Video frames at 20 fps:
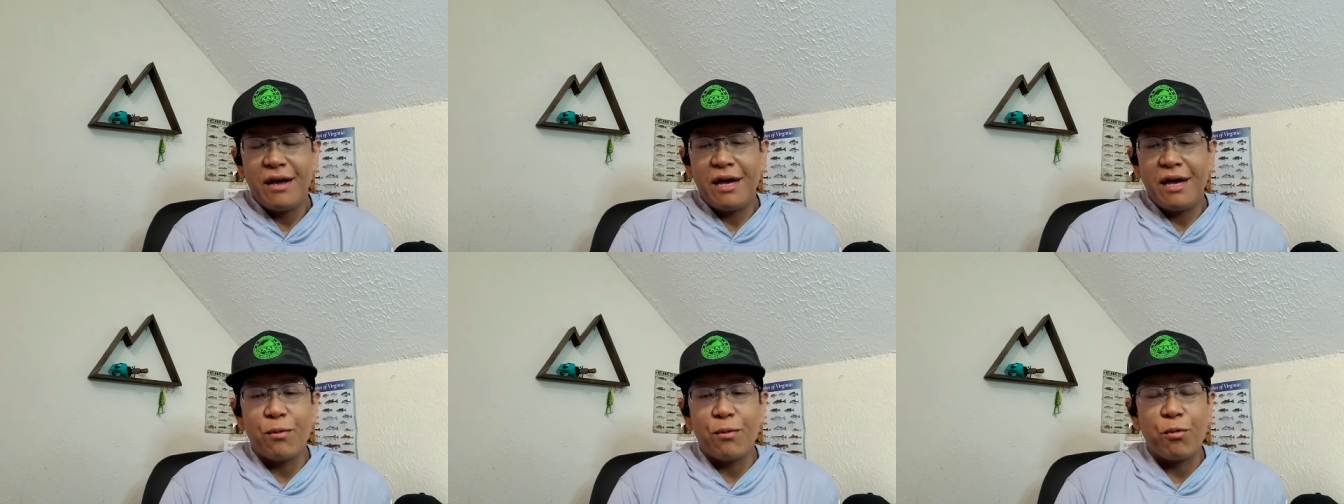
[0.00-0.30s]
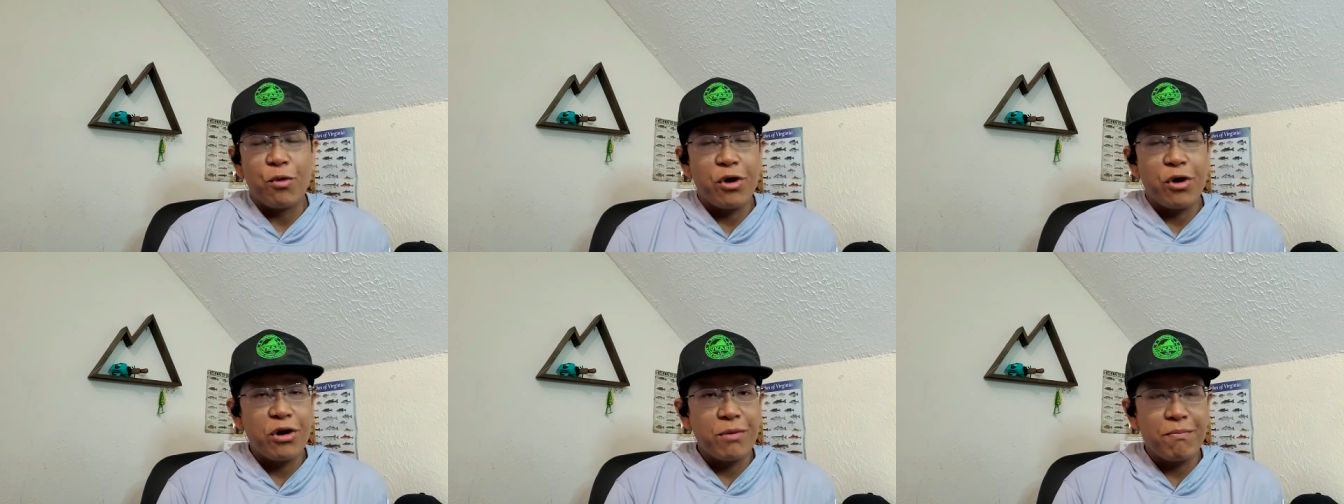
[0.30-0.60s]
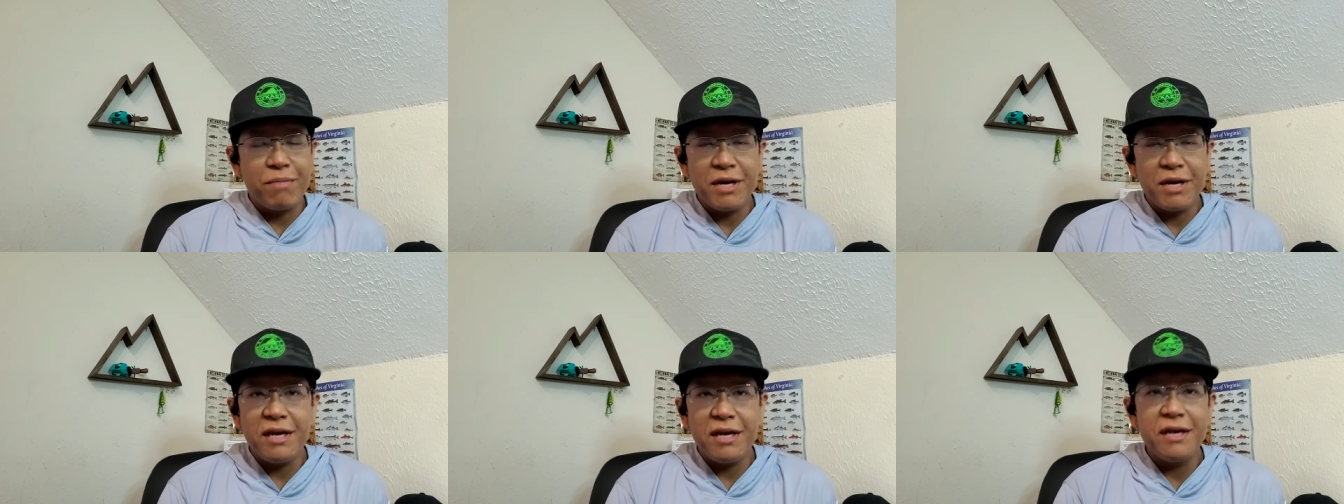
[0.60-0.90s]
and where to
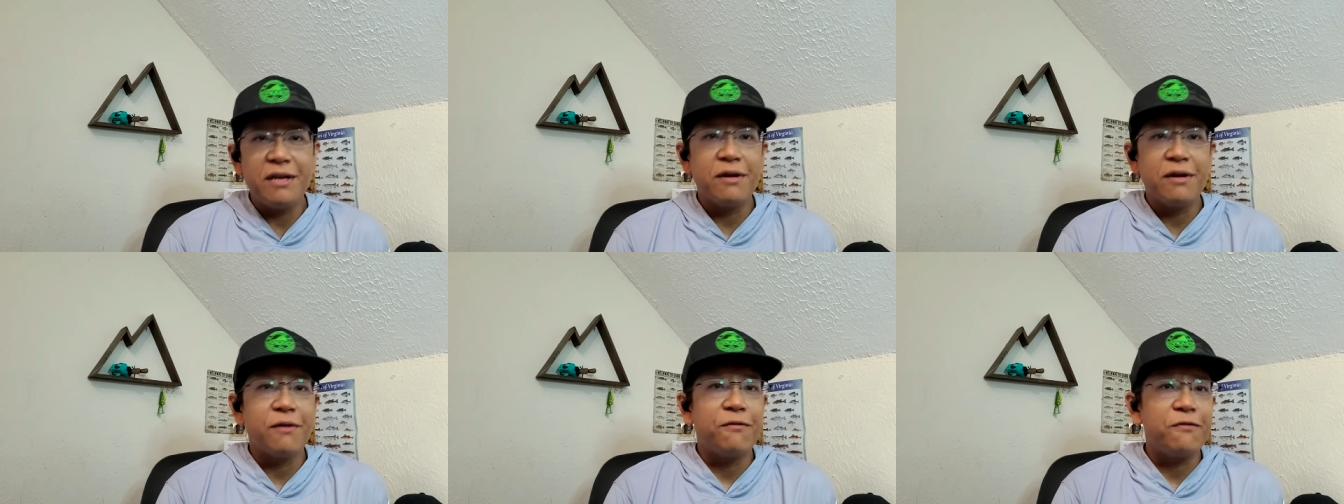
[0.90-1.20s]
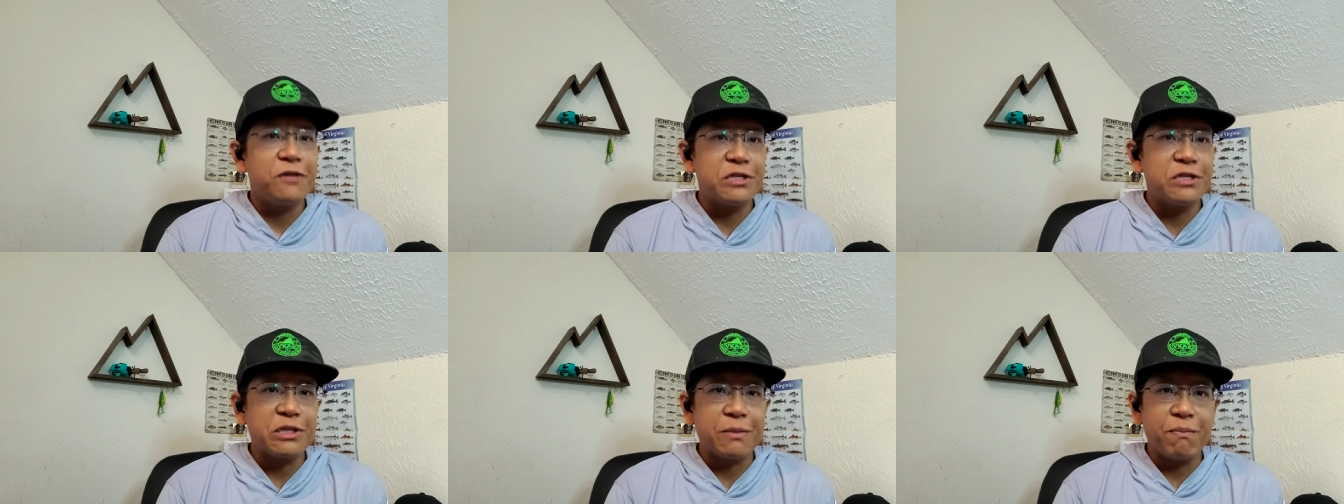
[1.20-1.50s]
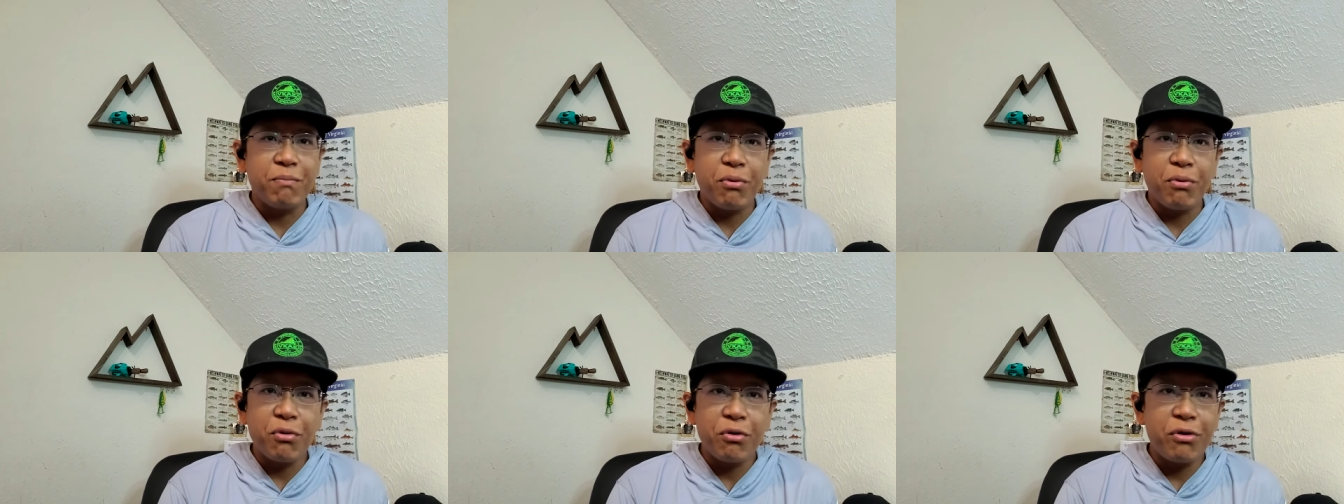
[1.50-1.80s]
be, you know, fishing
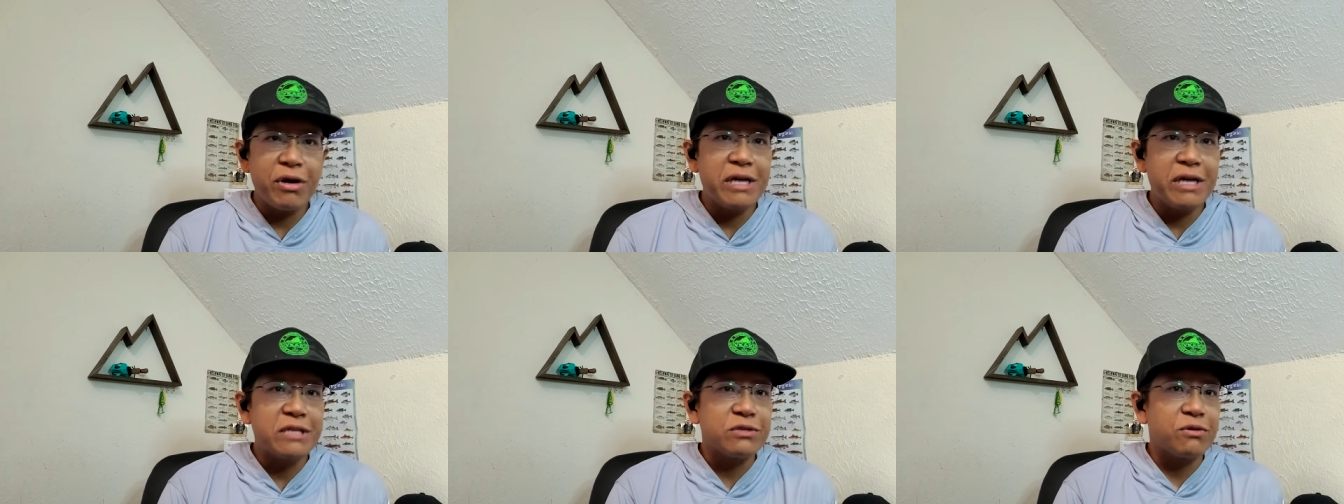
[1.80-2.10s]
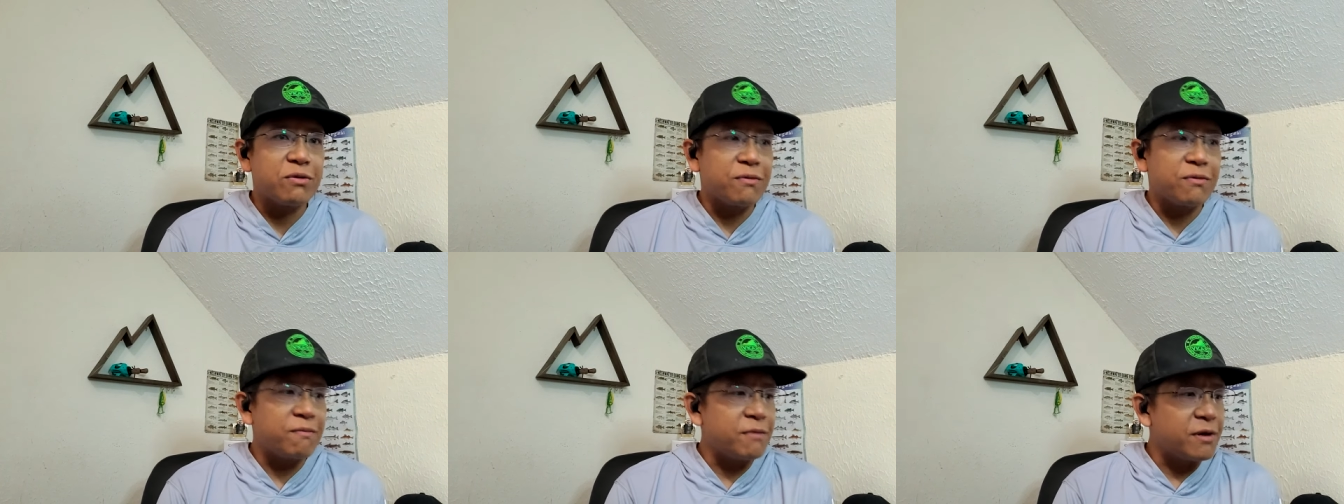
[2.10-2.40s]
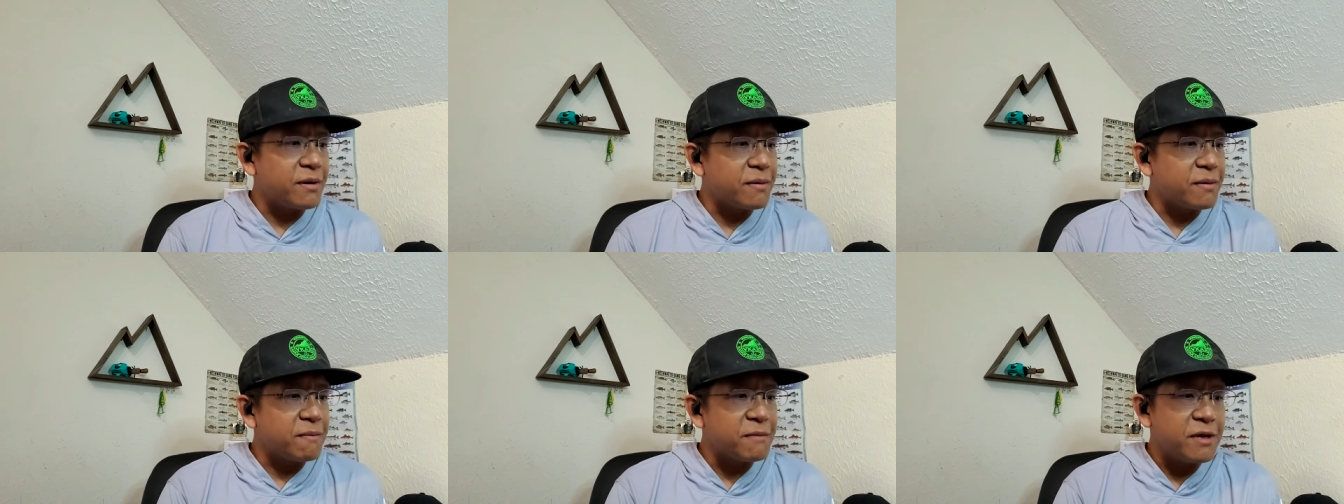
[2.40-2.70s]
points or, you
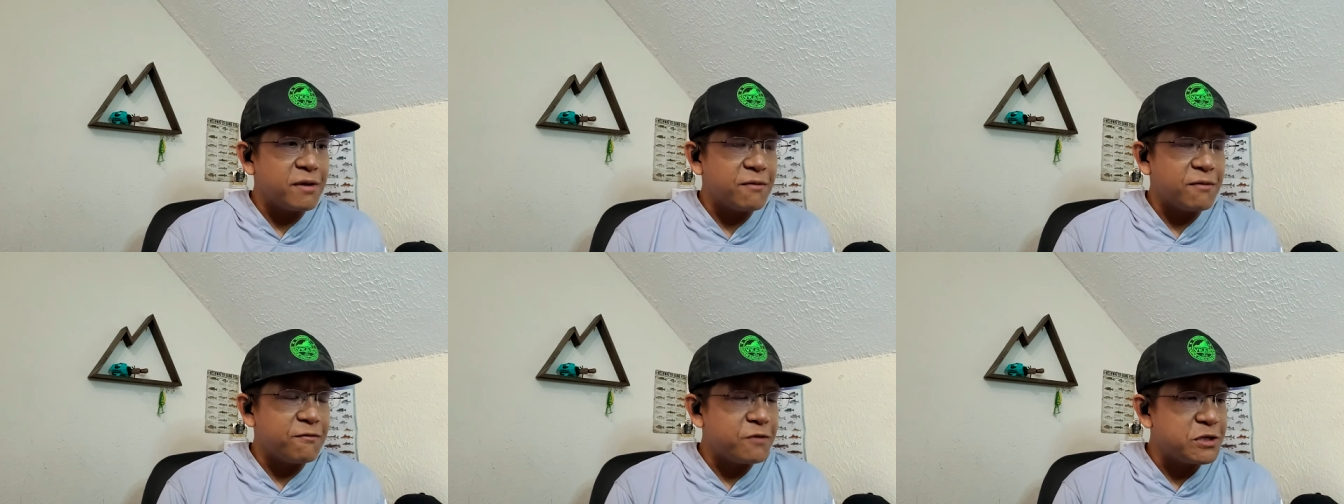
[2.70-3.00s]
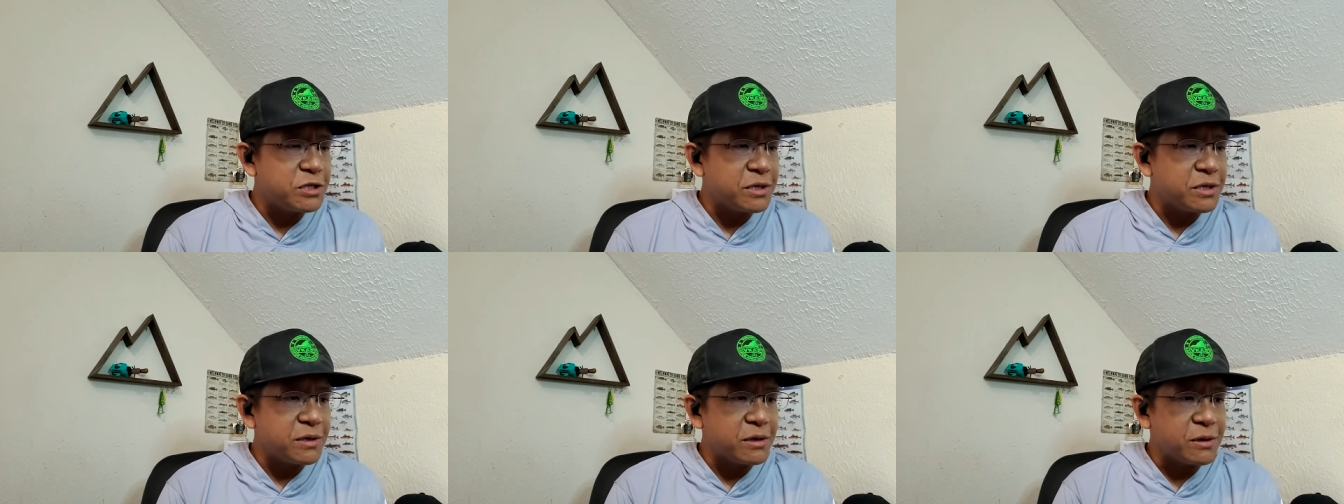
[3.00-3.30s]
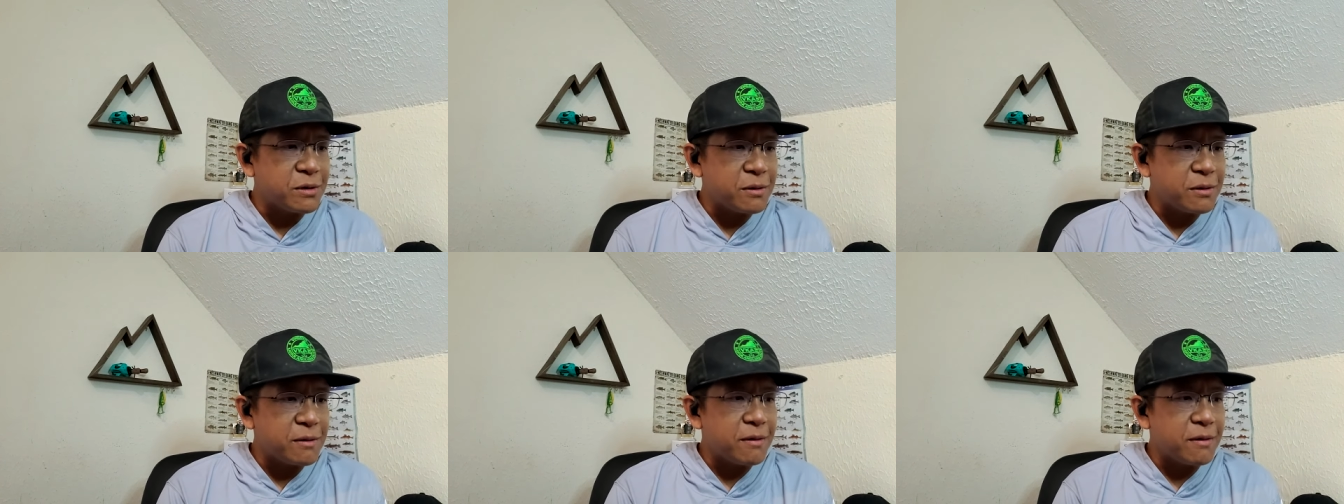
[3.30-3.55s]
know, you know, fishing